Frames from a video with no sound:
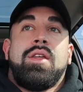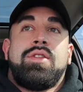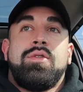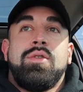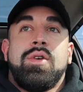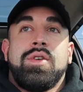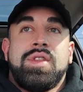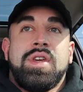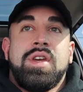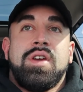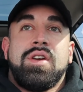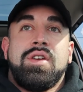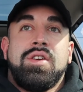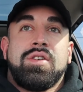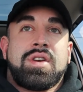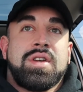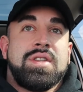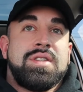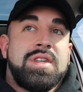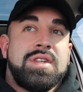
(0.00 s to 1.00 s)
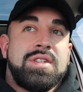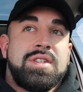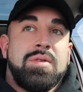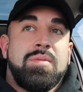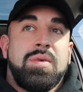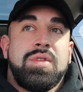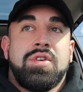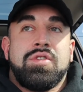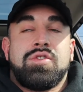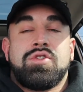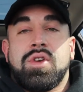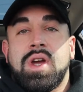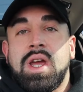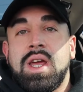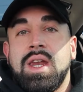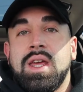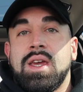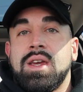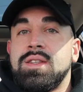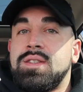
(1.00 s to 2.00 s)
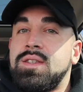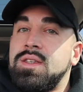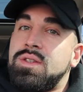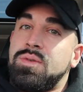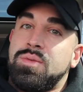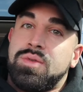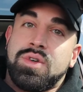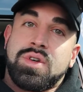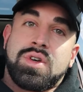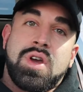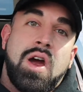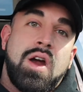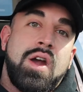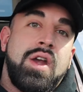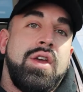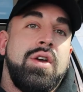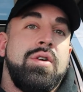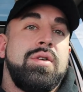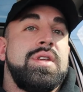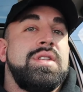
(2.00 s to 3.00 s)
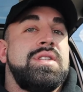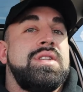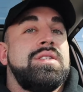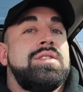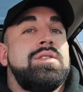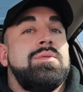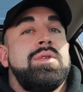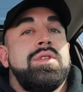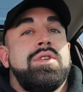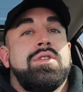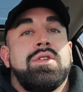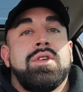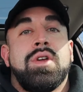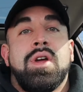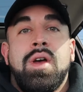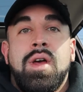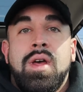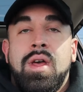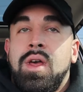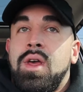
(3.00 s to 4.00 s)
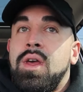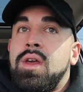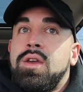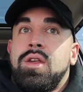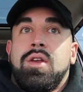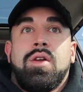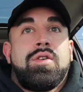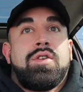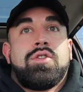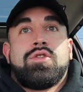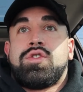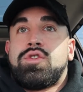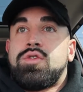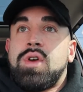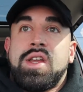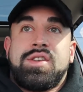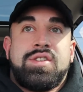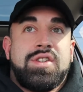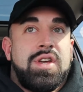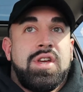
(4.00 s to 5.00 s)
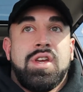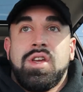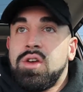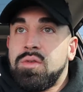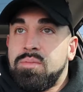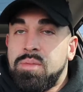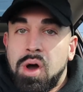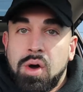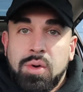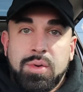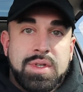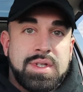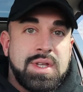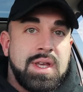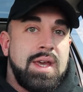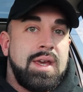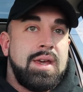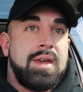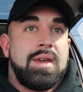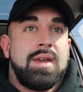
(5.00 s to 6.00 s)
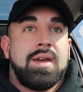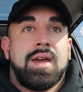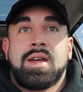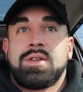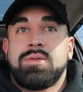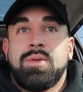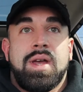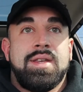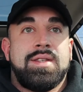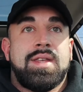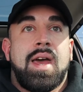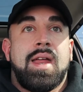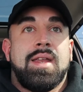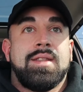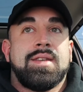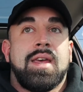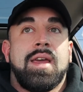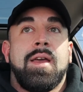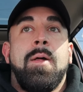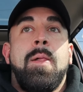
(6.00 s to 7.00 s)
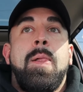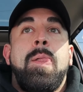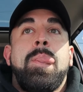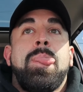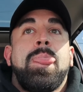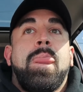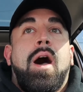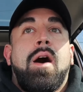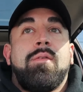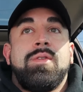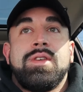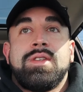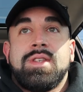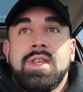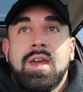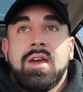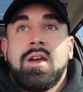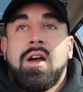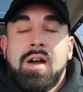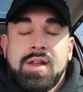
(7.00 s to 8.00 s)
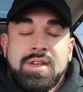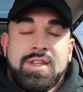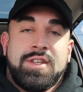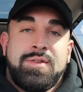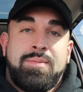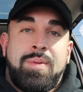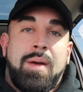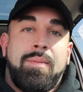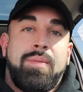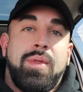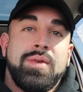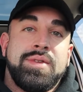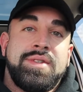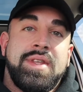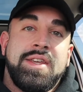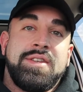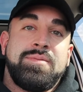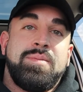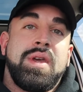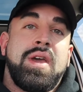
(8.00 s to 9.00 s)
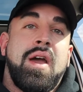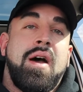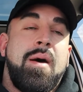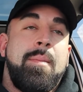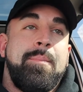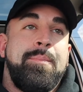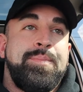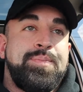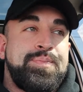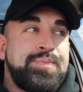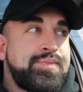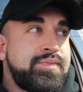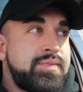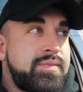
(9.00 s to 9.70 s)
throughout the year, you're consistent with your training, consistent with your cardio, consistent with your, you know, your stretching, your posing, XYZ. It's like, obviously in contest prep, those things become,